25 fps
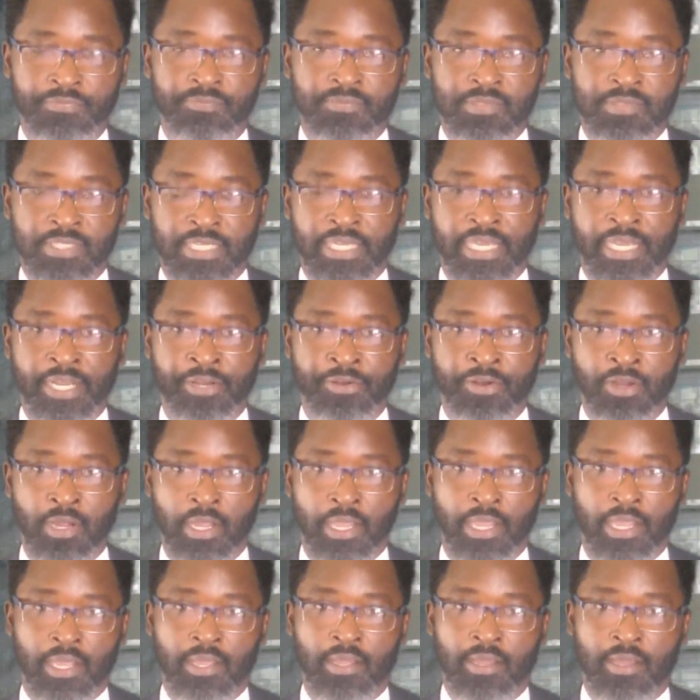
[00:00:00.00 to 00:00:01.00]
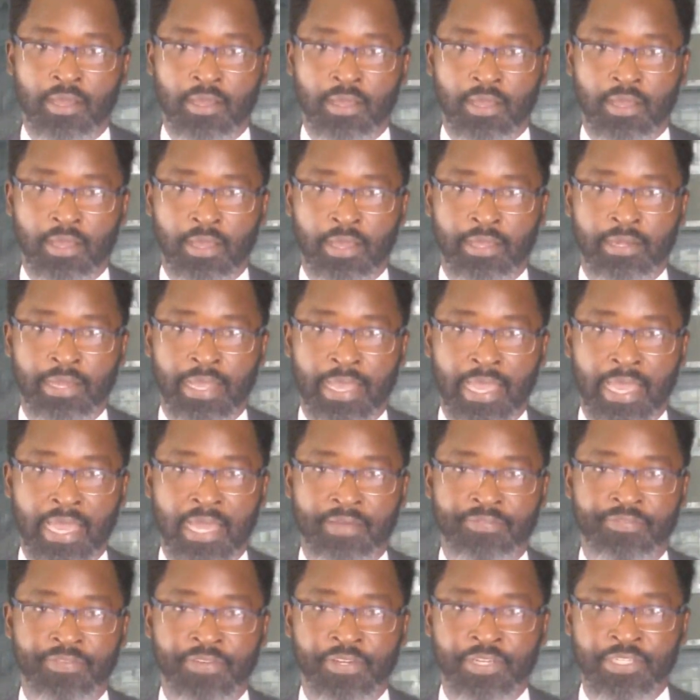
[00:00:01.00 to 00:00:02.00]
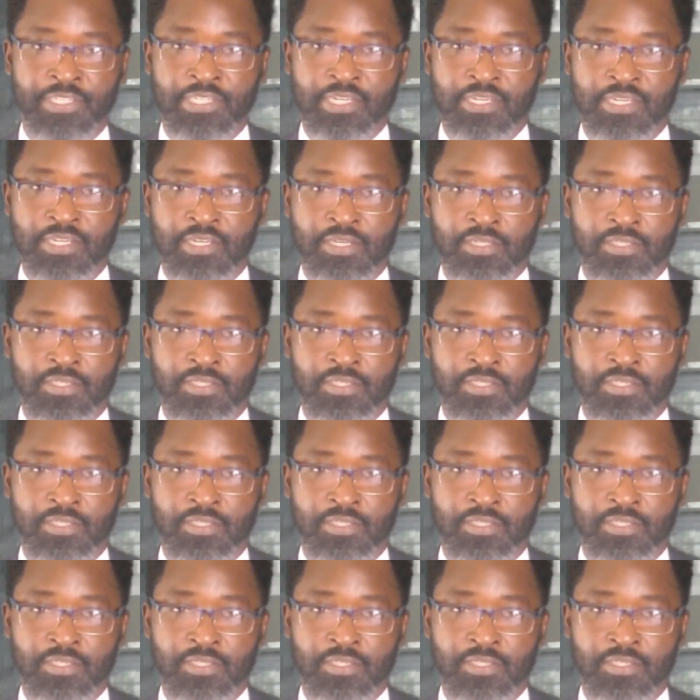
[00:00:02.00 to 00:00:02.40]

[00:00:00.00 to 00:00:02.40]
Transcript: tear, an effort